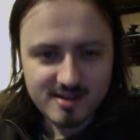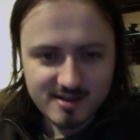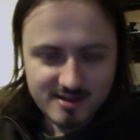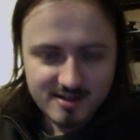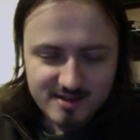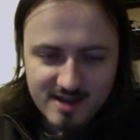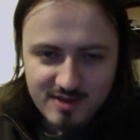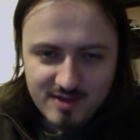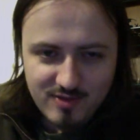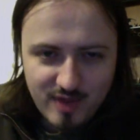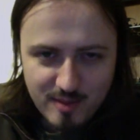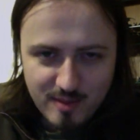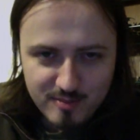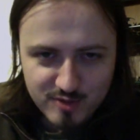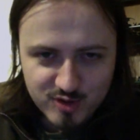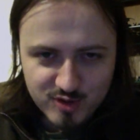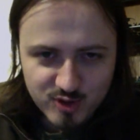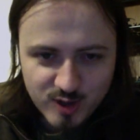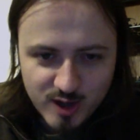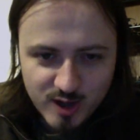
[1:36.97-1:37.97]
Let them
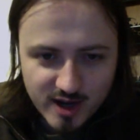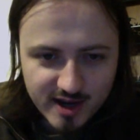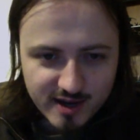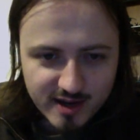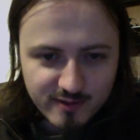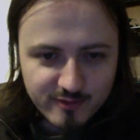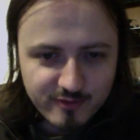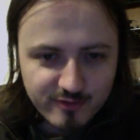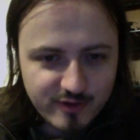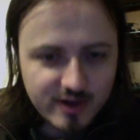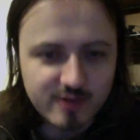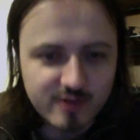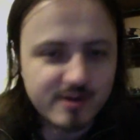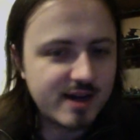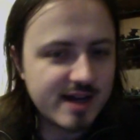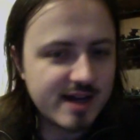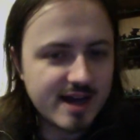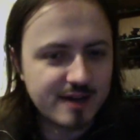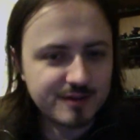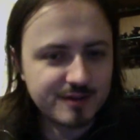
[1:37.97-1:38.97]
try and figure
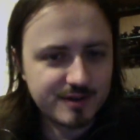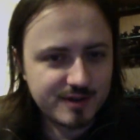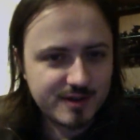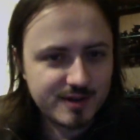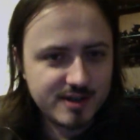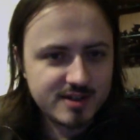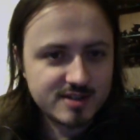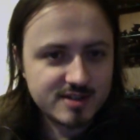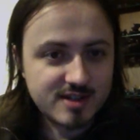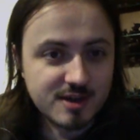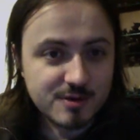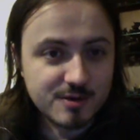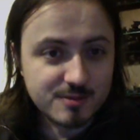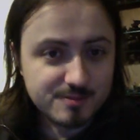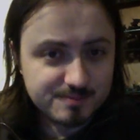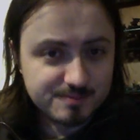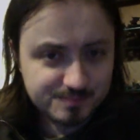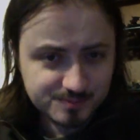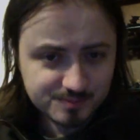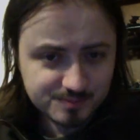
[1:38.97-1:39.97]
it out. So,
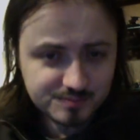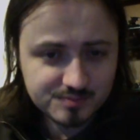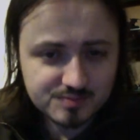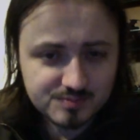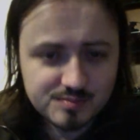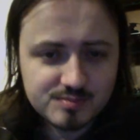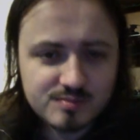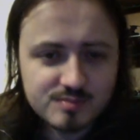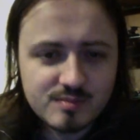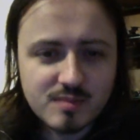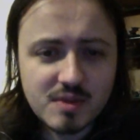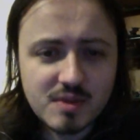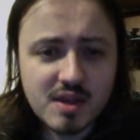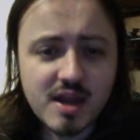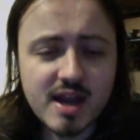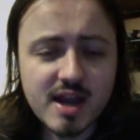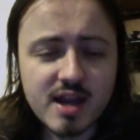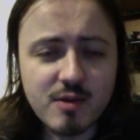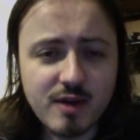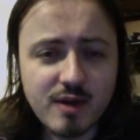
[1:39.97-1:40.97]

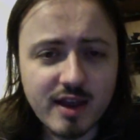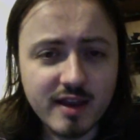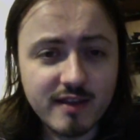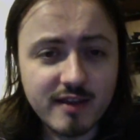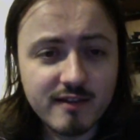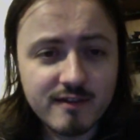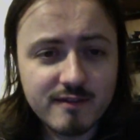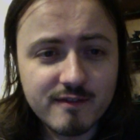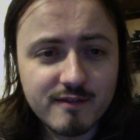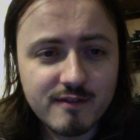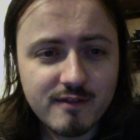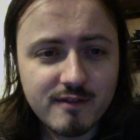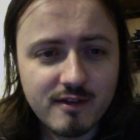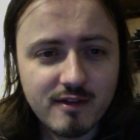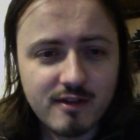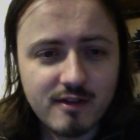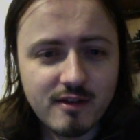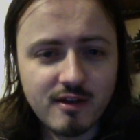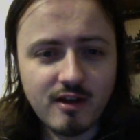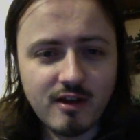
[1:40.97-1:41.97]
anyway,
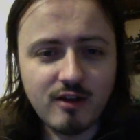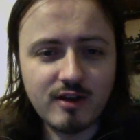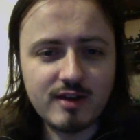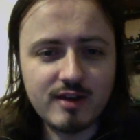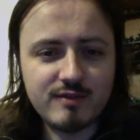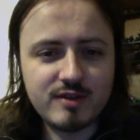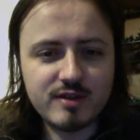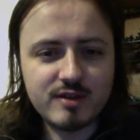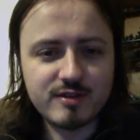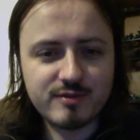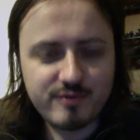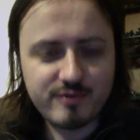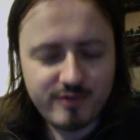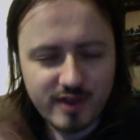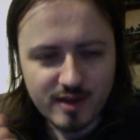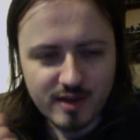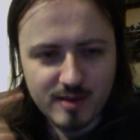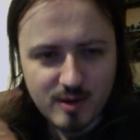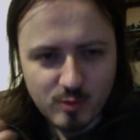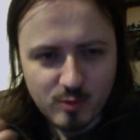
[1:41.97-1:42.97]
I'll leave you to
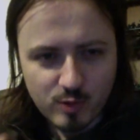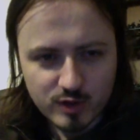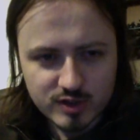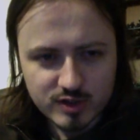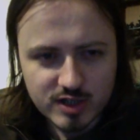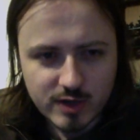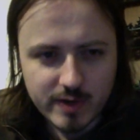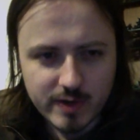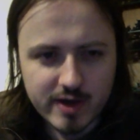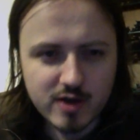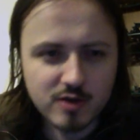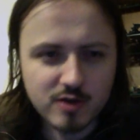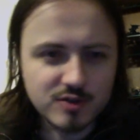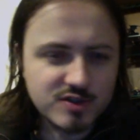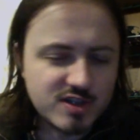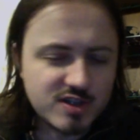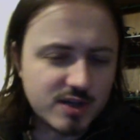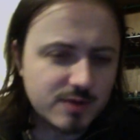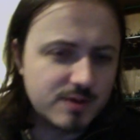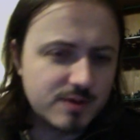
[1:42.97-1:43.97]
think about what's going on.
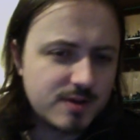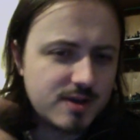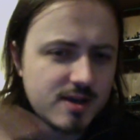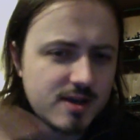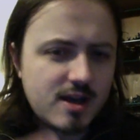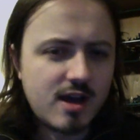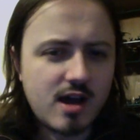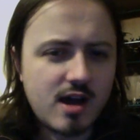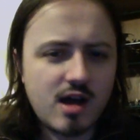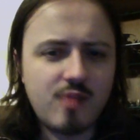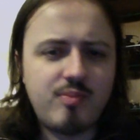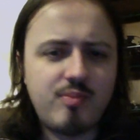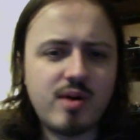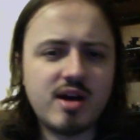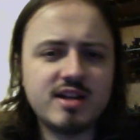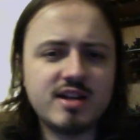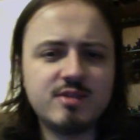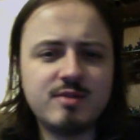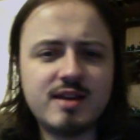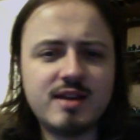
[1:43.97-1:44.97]
So, our
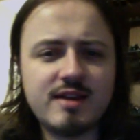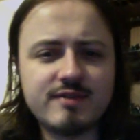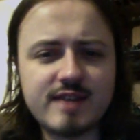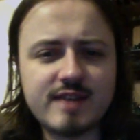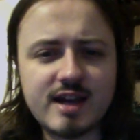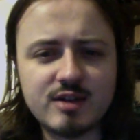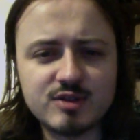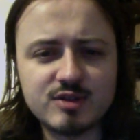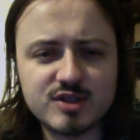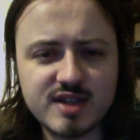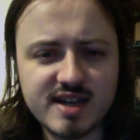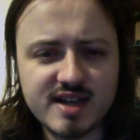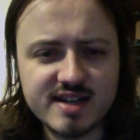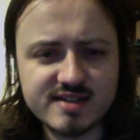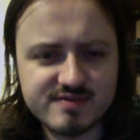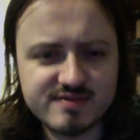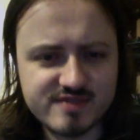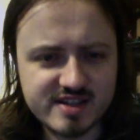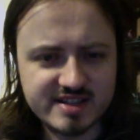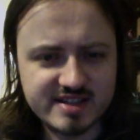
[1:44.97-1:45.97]
party were left outside
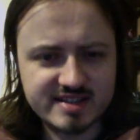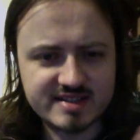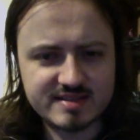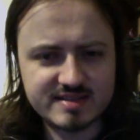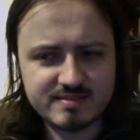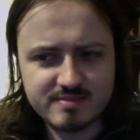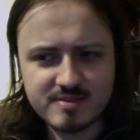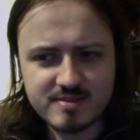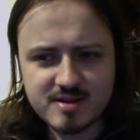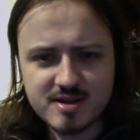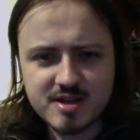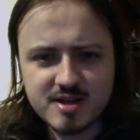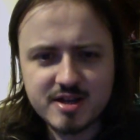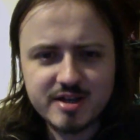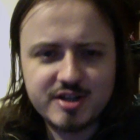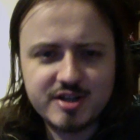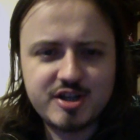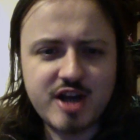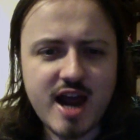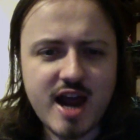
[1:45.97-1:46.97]
of this
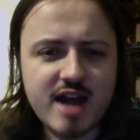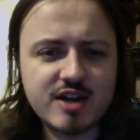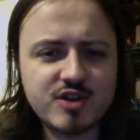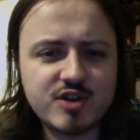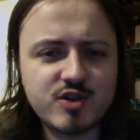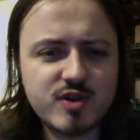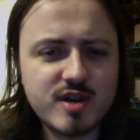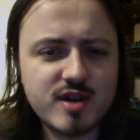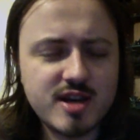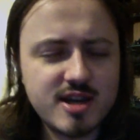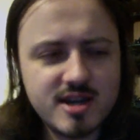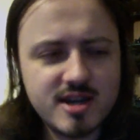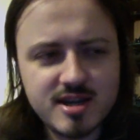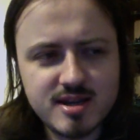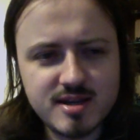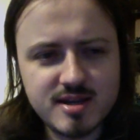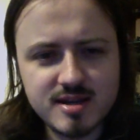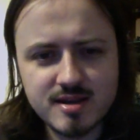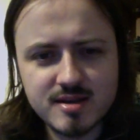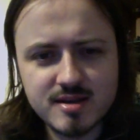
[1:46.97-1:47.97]

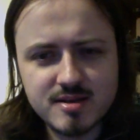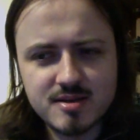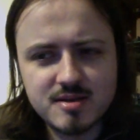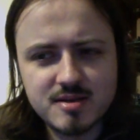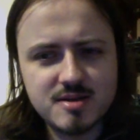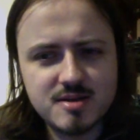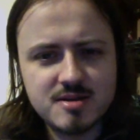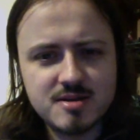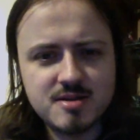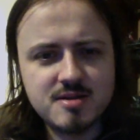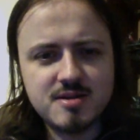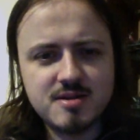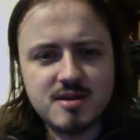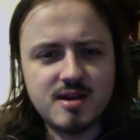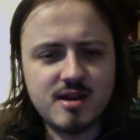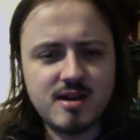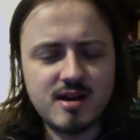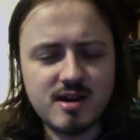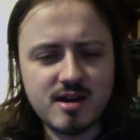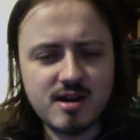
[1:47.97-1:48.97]
chantry
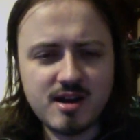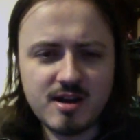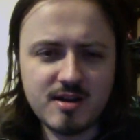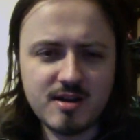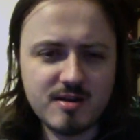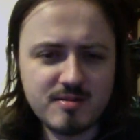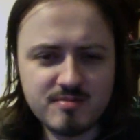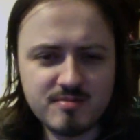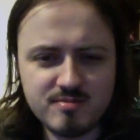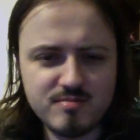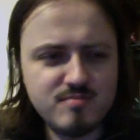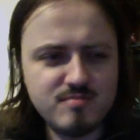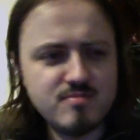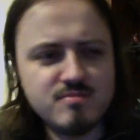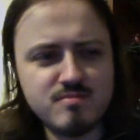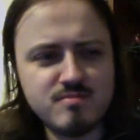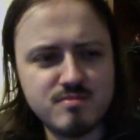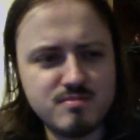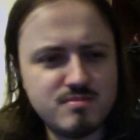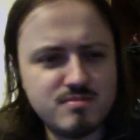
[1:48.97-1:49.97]

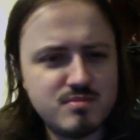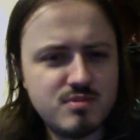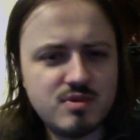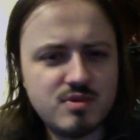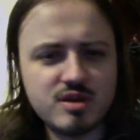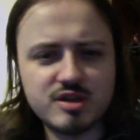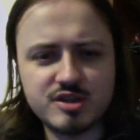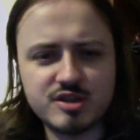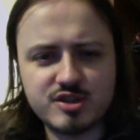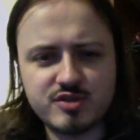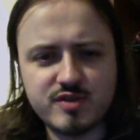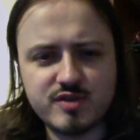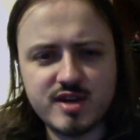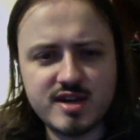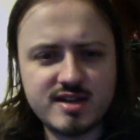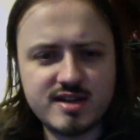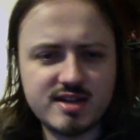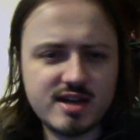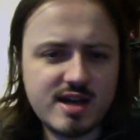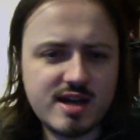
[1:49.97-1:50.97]
monastery
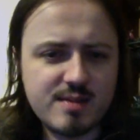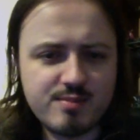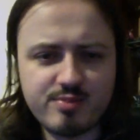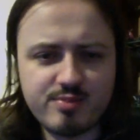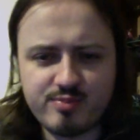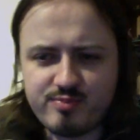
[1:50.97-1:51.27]
type